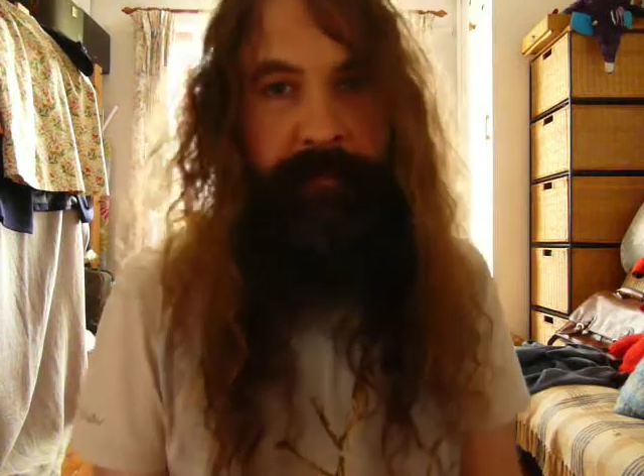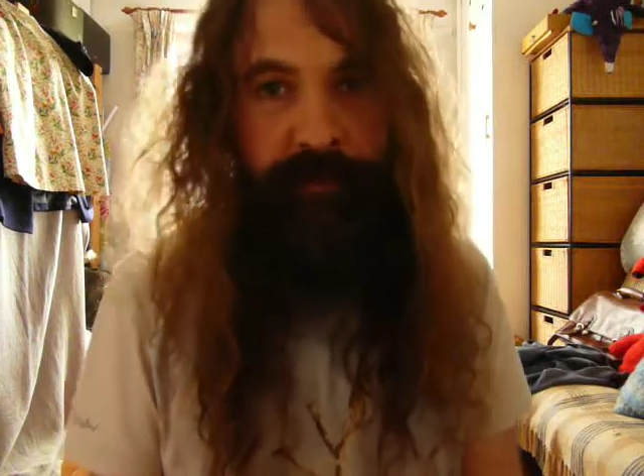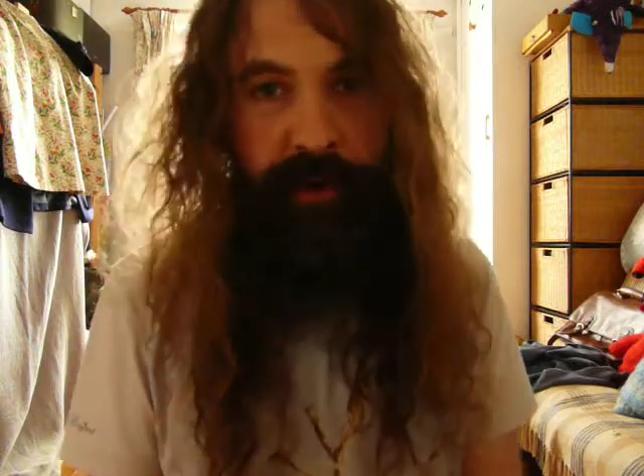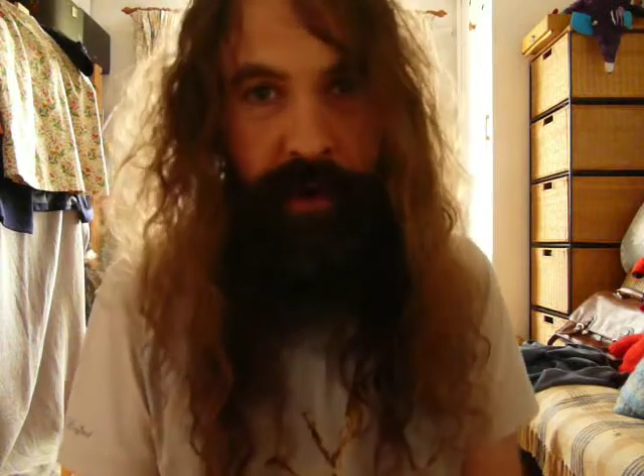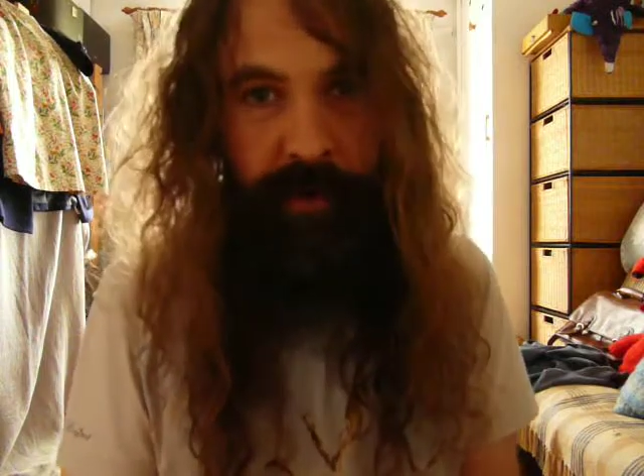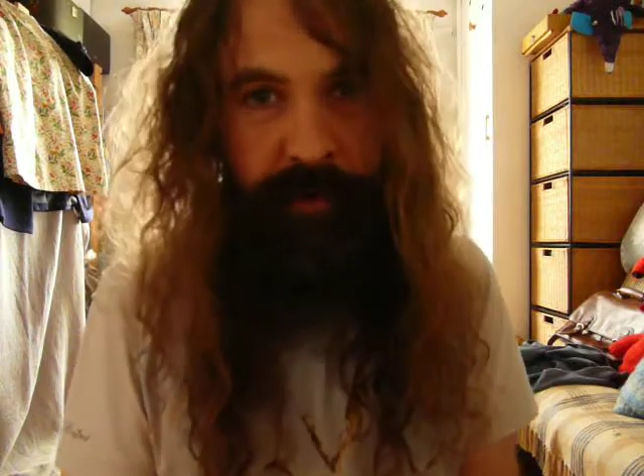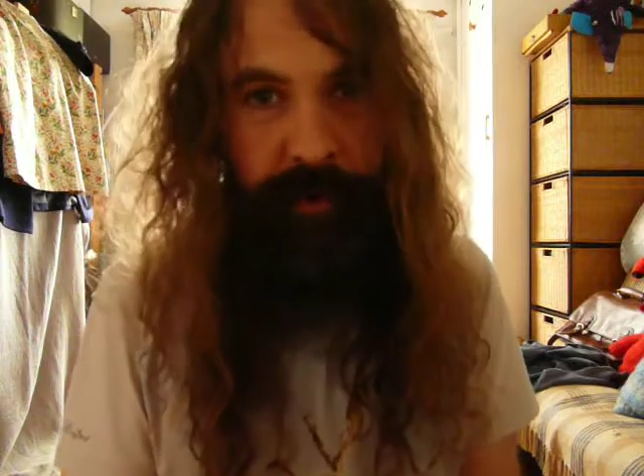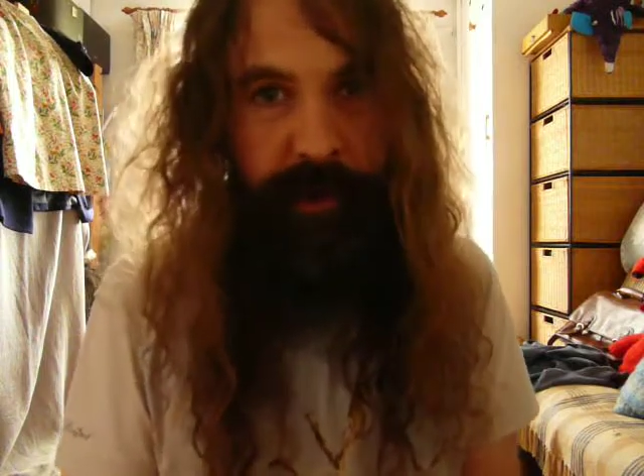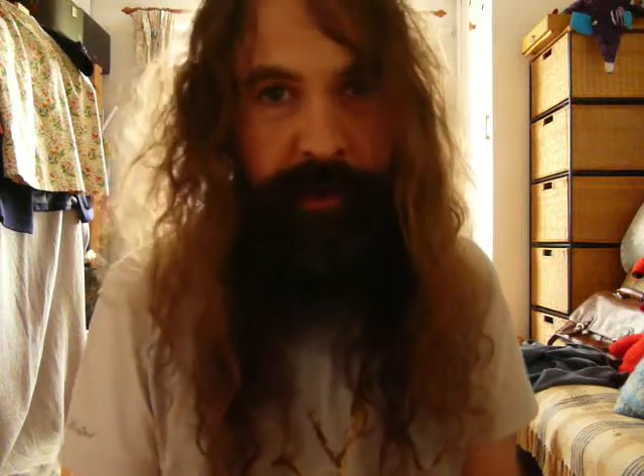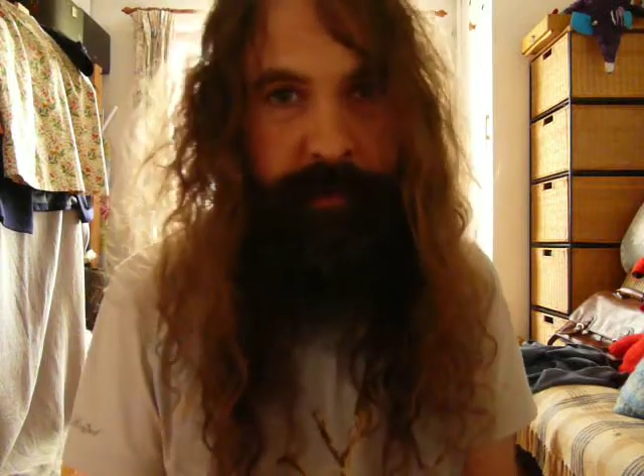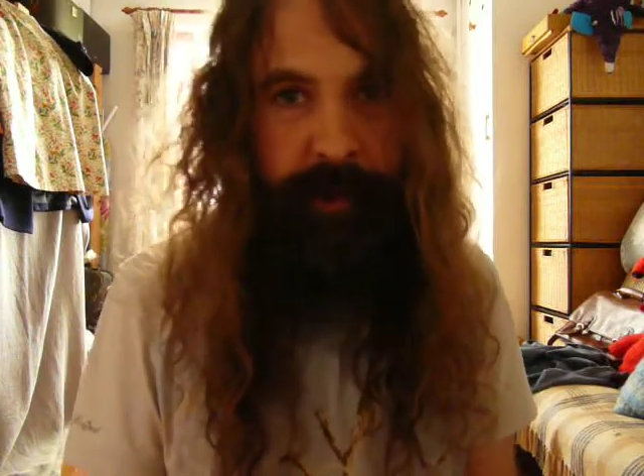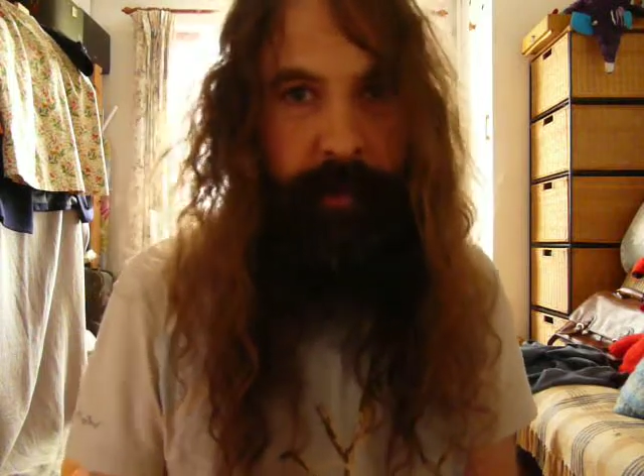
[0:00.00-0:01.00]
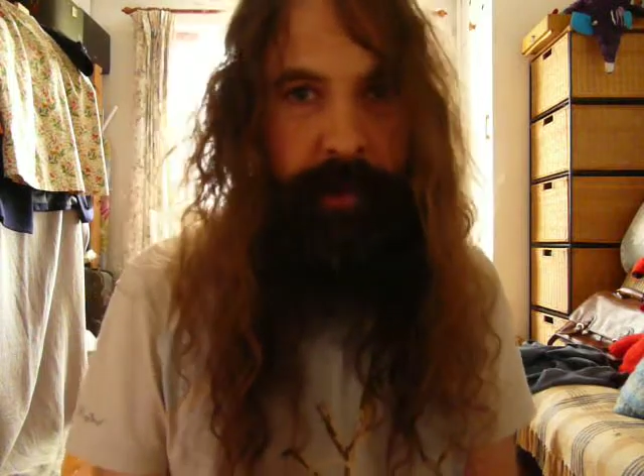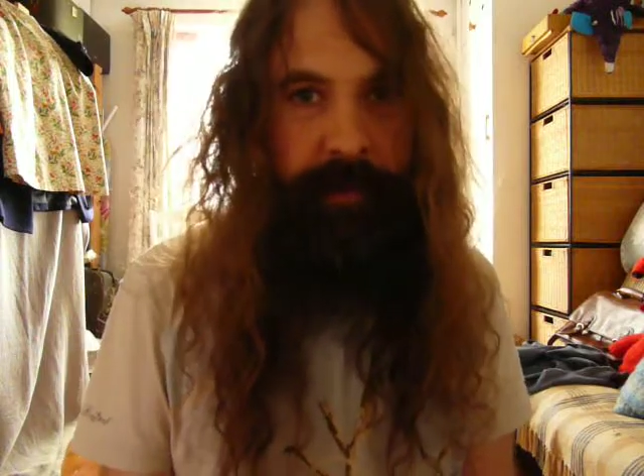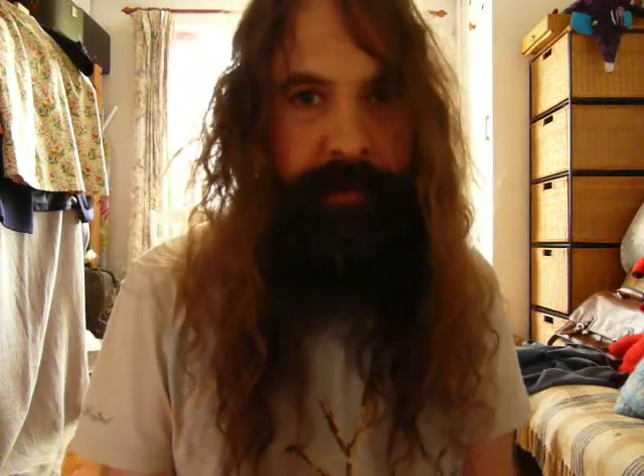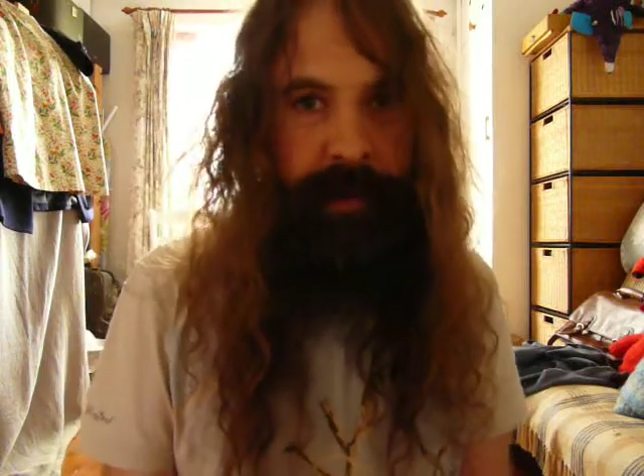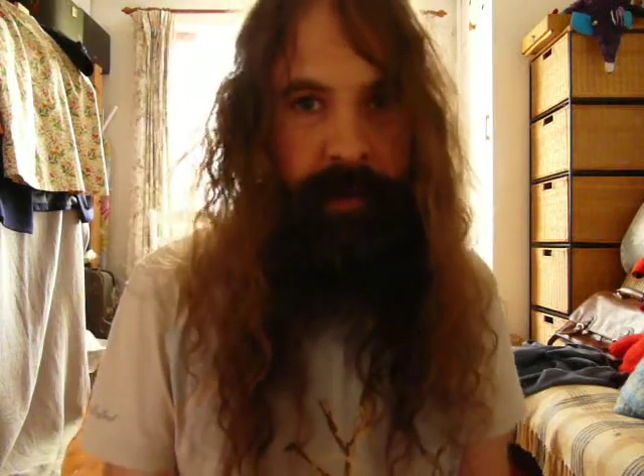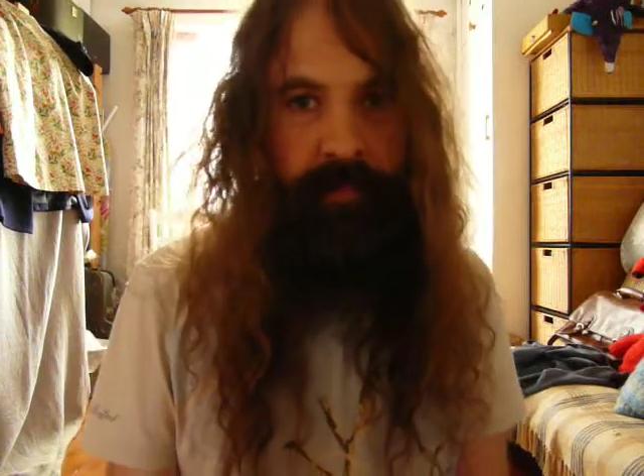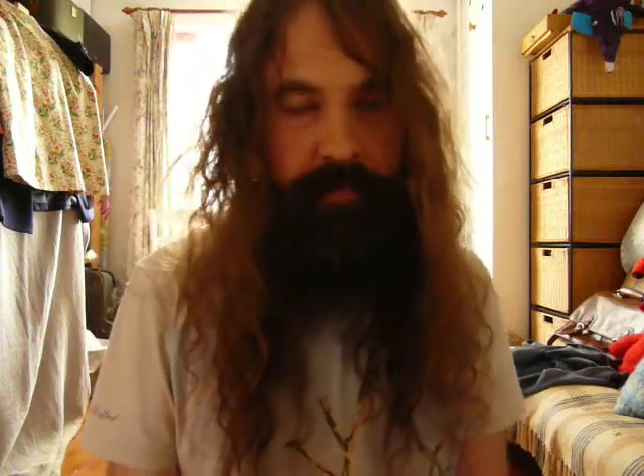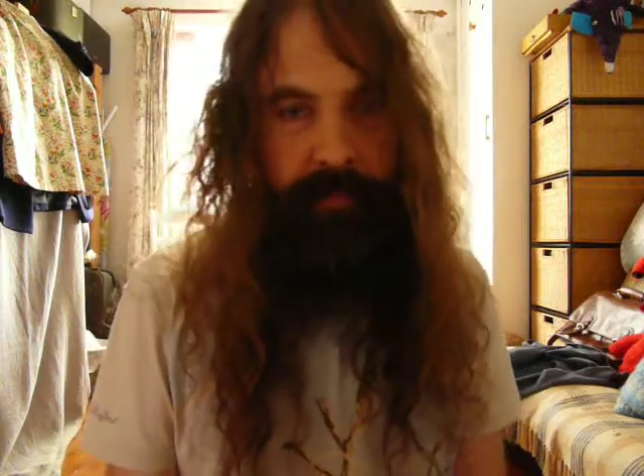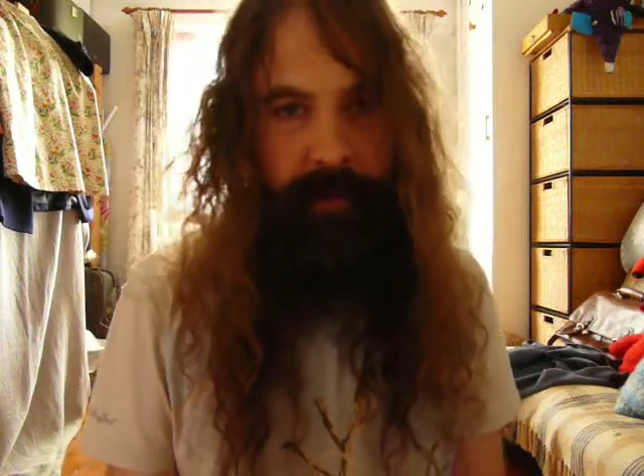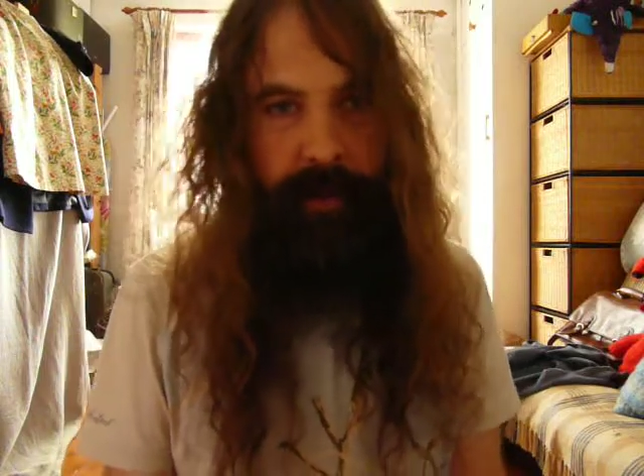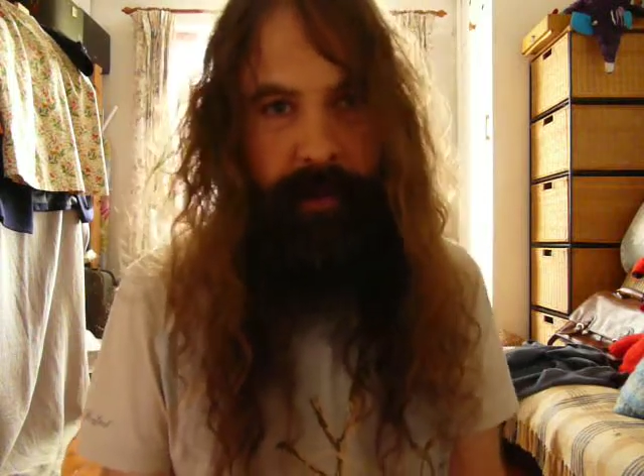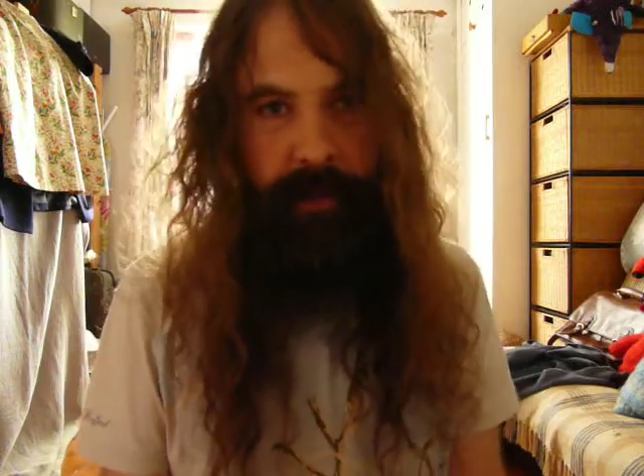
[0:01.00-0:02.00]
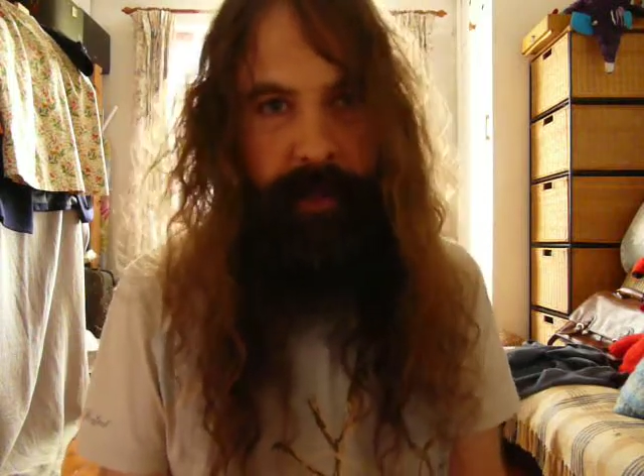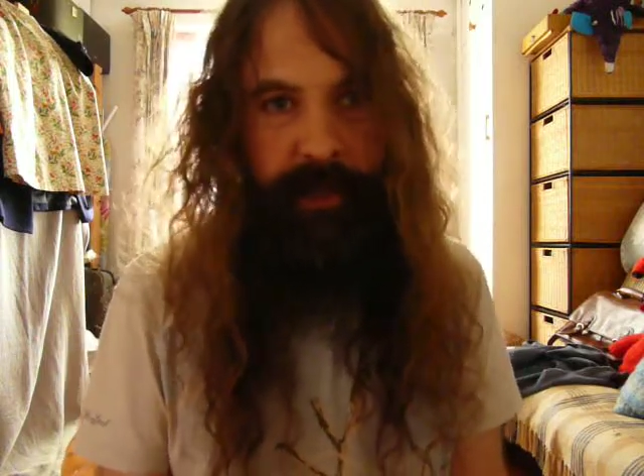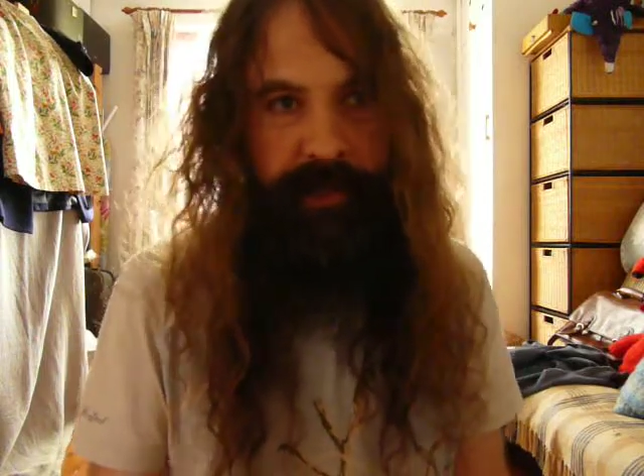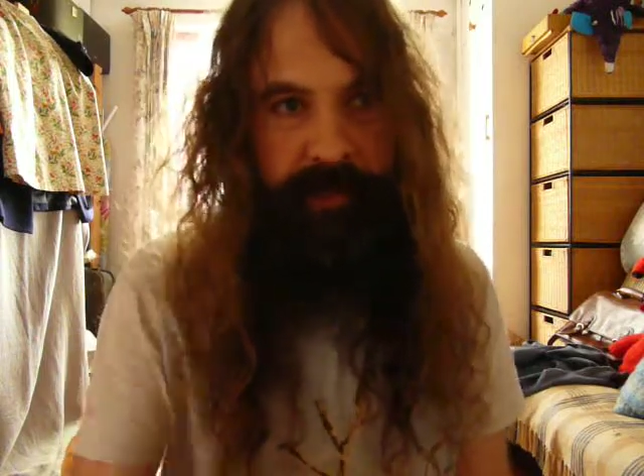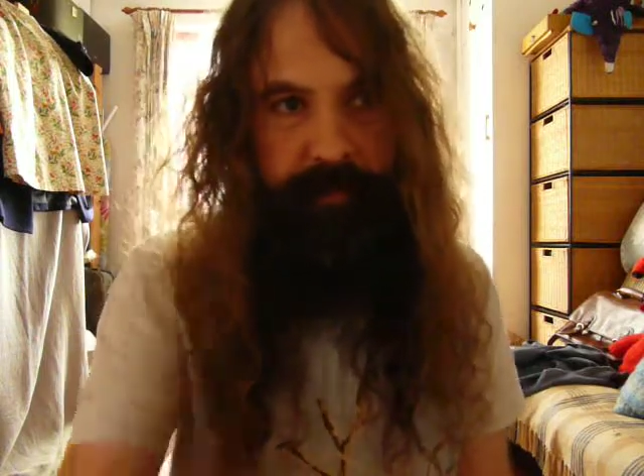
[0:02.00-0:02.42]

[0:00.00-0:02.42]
forgot to answer round one, so it's